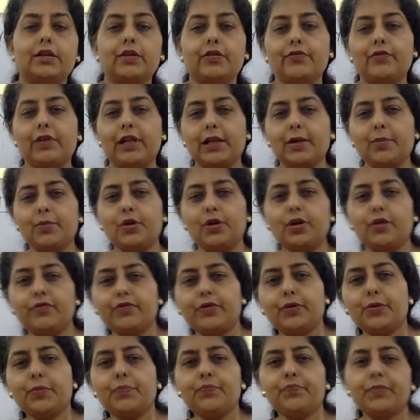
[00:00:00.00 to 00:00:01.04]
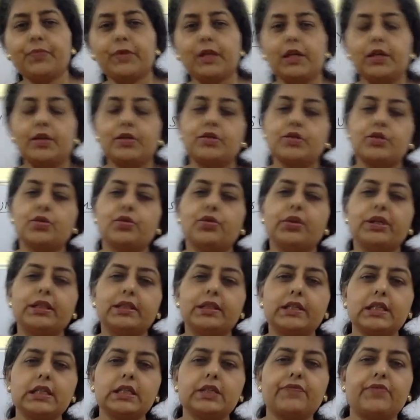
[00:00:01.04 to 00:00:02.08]
Welcome all of you. So in
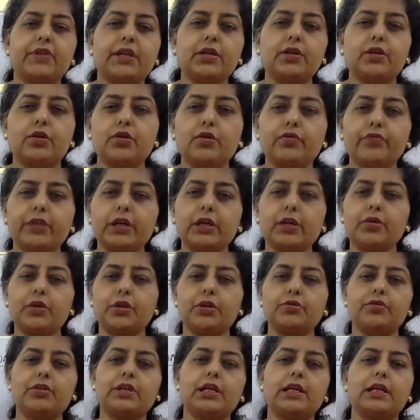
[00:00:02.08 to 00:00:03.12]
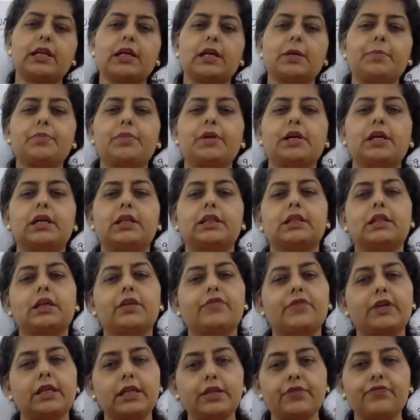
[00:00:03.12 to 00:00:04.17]
this video we are going to take up the
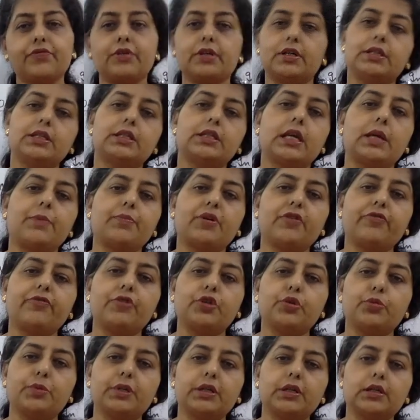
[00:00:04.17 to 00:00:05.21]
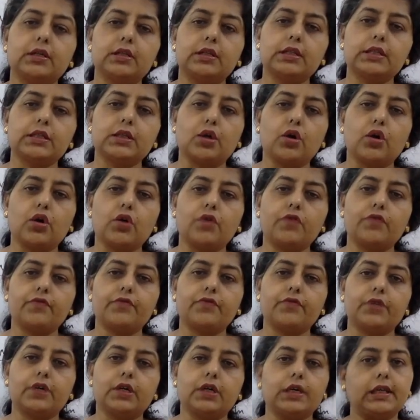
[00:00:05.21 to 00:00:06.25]
very first type of numericals
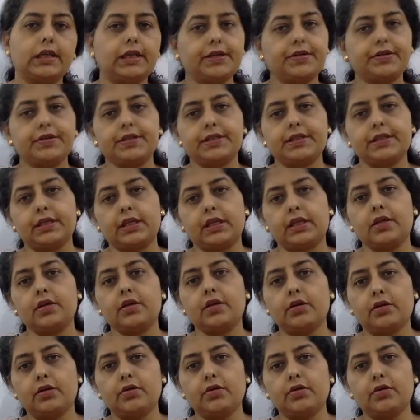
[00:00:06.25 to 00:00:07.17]
of electricity.